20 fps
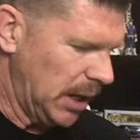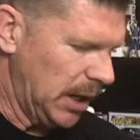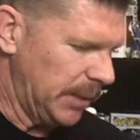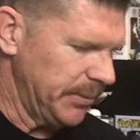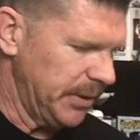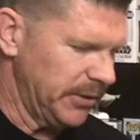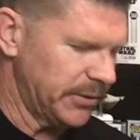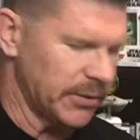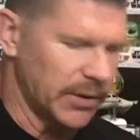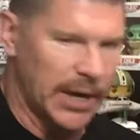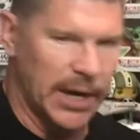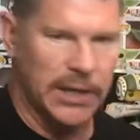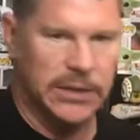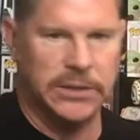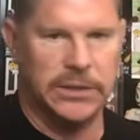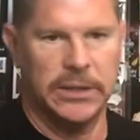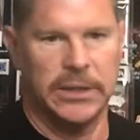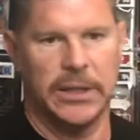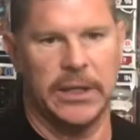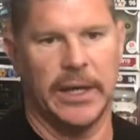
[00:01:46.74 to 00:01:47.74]
These are
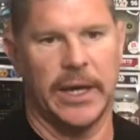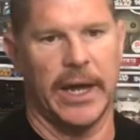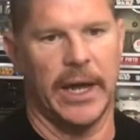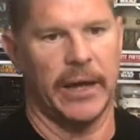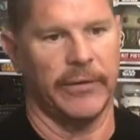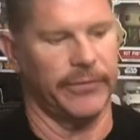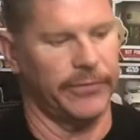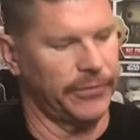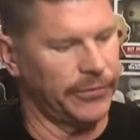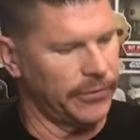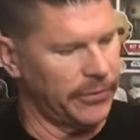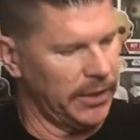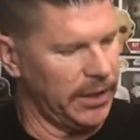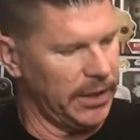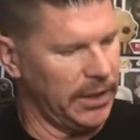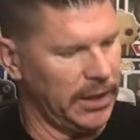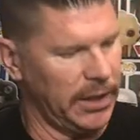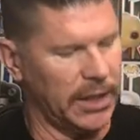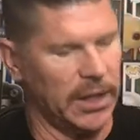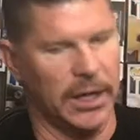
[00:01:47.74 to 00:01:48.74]
actually, I have
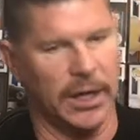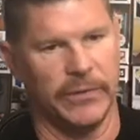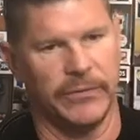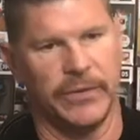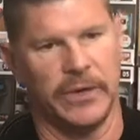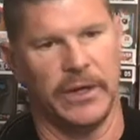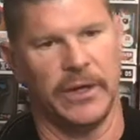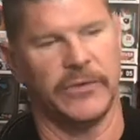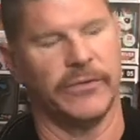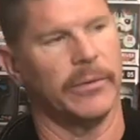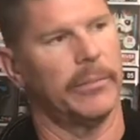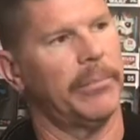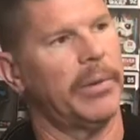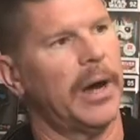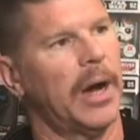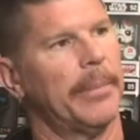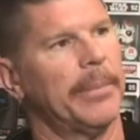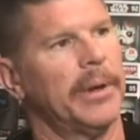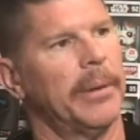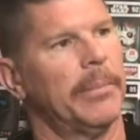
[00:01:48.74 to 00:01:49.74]
three of these from
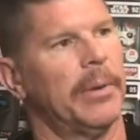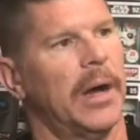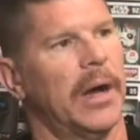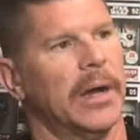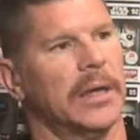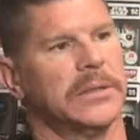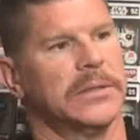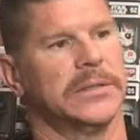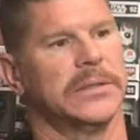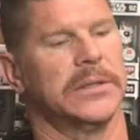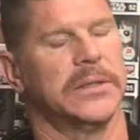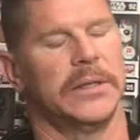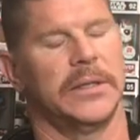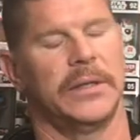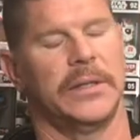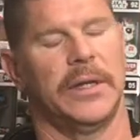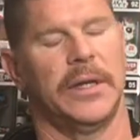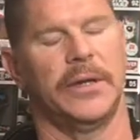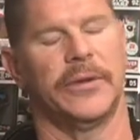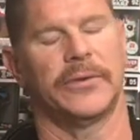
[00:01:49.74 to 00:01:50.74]
Pop in a Box.
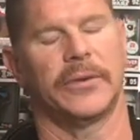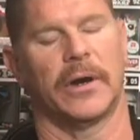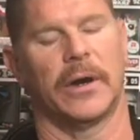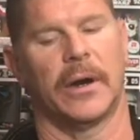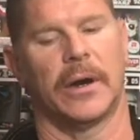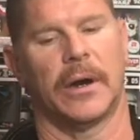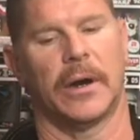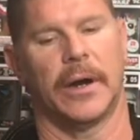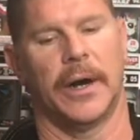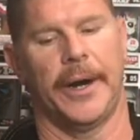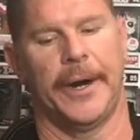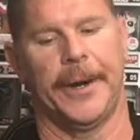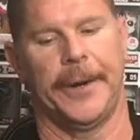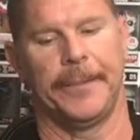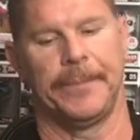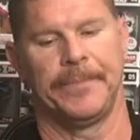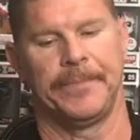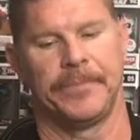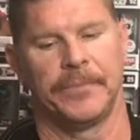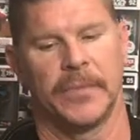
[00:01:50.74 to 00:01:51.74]
These are
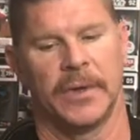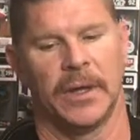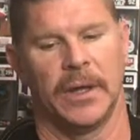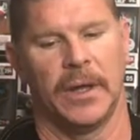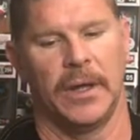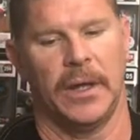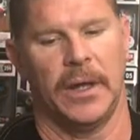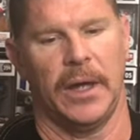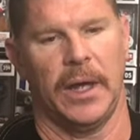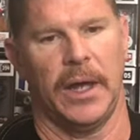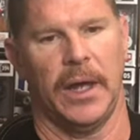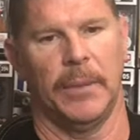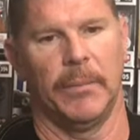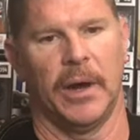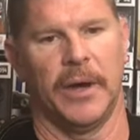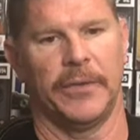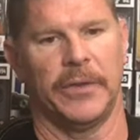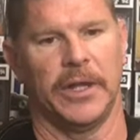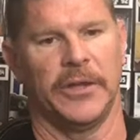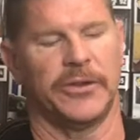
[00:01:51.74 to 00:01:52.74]
a
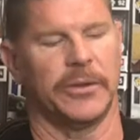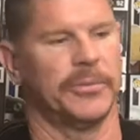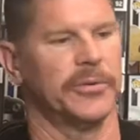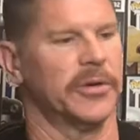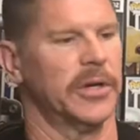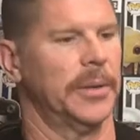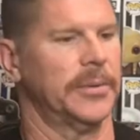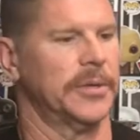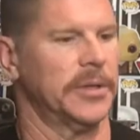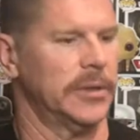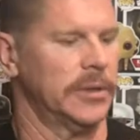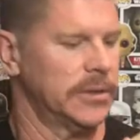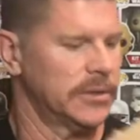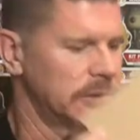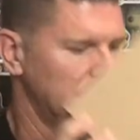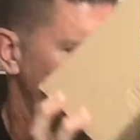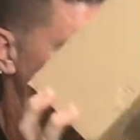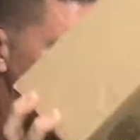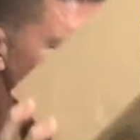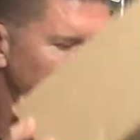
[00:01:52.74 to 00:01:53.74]
monthly subscription.
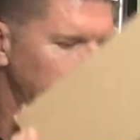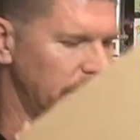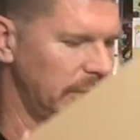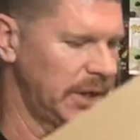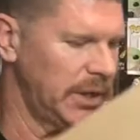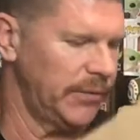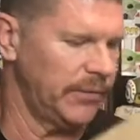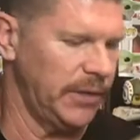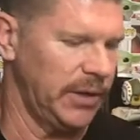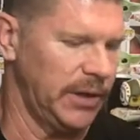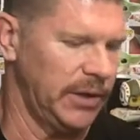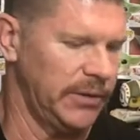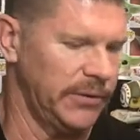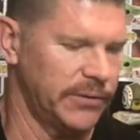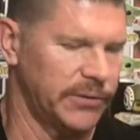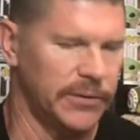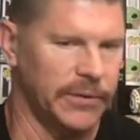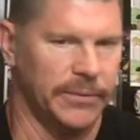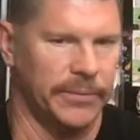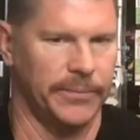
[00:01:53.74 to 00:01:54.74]
So I have three of
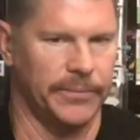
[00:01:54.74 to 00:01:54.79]
these,